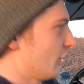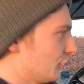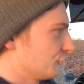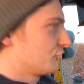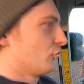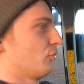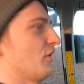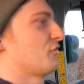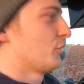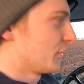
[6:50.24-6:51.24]
we're unsure
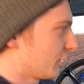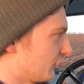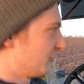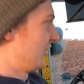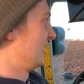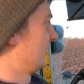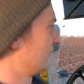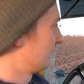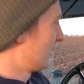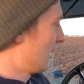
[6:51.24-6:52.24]
whether we're going to be
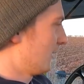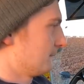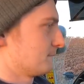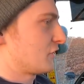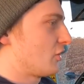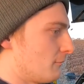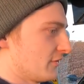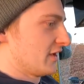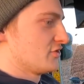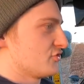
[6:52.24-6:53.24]
um,
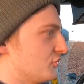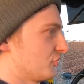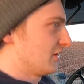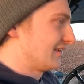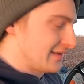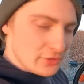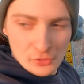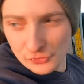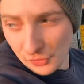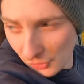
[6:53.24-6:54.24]
combination drilling it
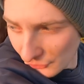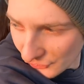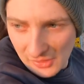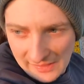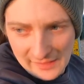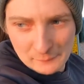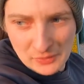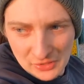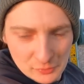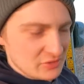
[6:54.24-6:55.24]
or not. I am
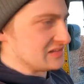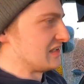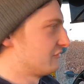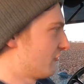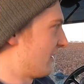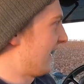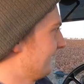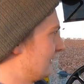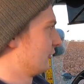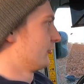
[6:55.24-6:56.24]
going to be leaving the
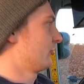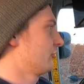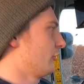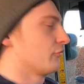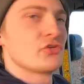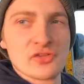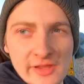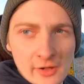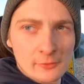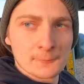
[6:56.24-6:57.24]
headlands.
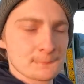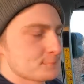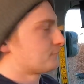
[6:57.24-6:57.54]
Obviously, I'll